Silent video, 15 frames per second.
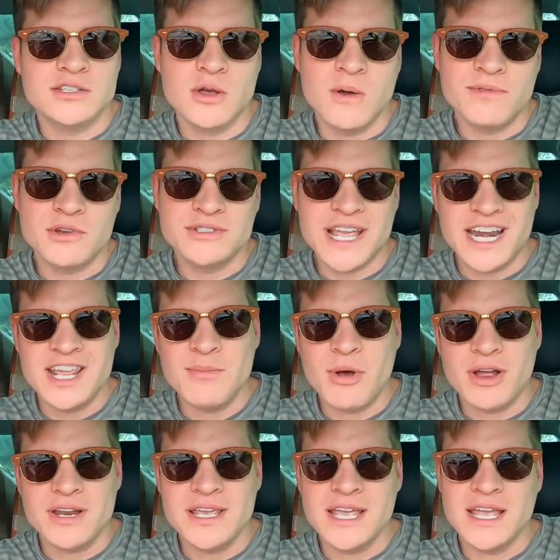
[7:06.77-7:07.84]
So if there's
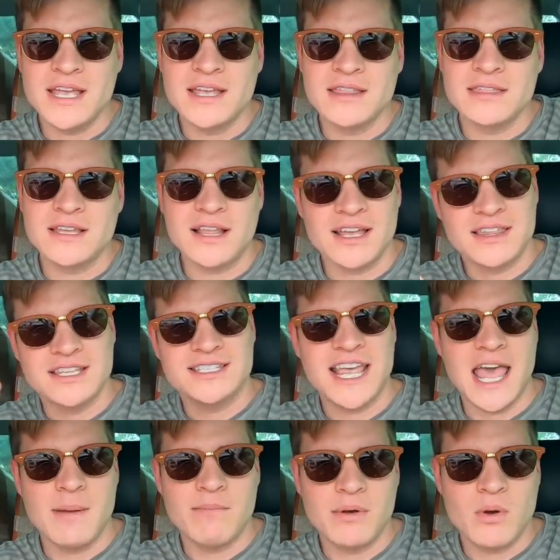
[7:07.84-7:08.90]
anybody in the like the
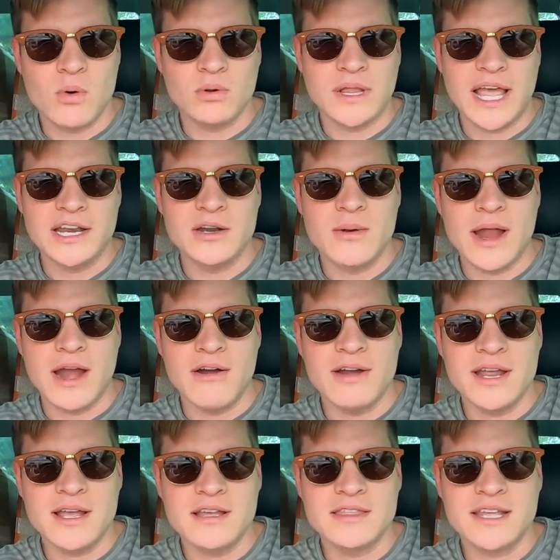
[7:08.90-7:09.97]
Tampa, Orlando
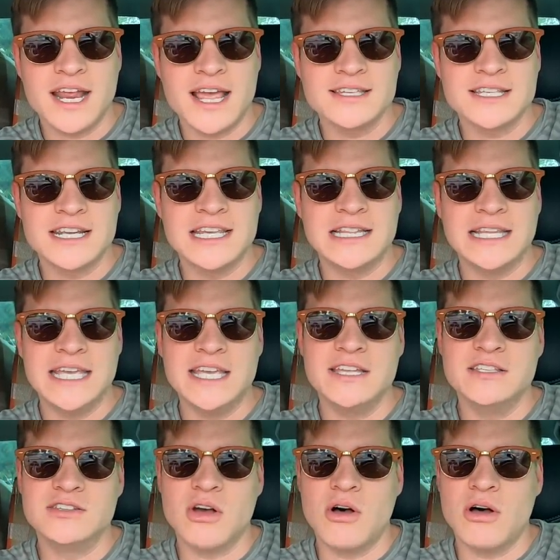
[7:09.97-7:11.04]
area that has any
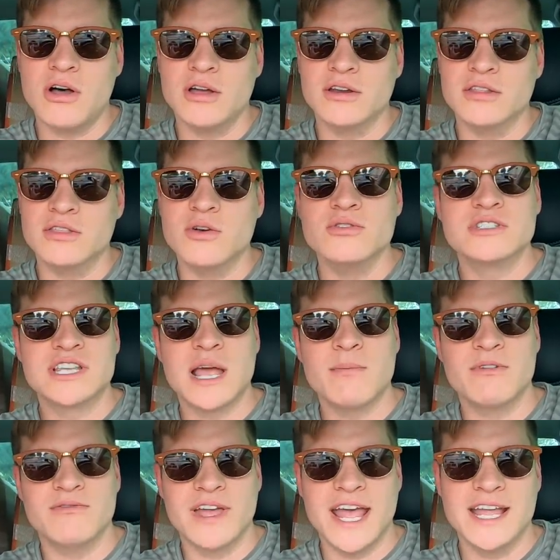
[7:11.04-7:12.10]
leads on those type
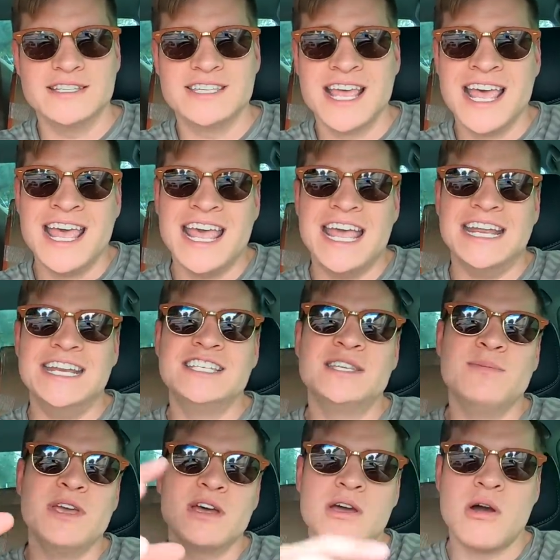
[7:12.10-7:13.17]
of vans, it needs
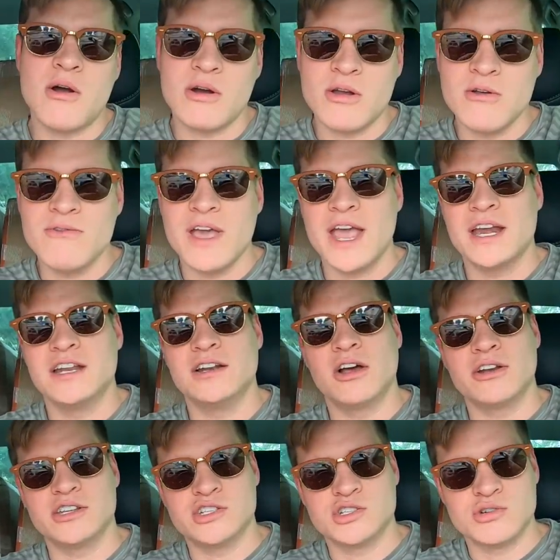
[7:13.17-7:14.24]
to be a cargo van and
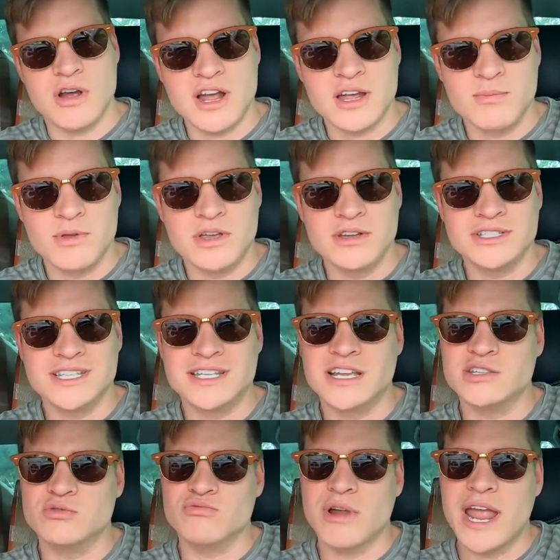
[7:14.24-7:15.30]
not a truck because it
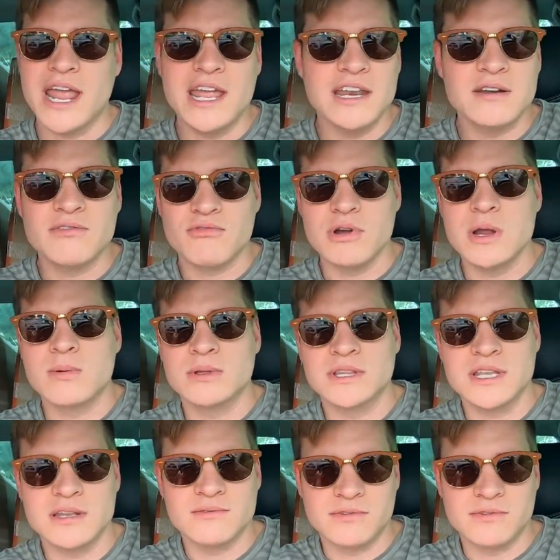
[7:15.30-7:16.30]
does rain frequently in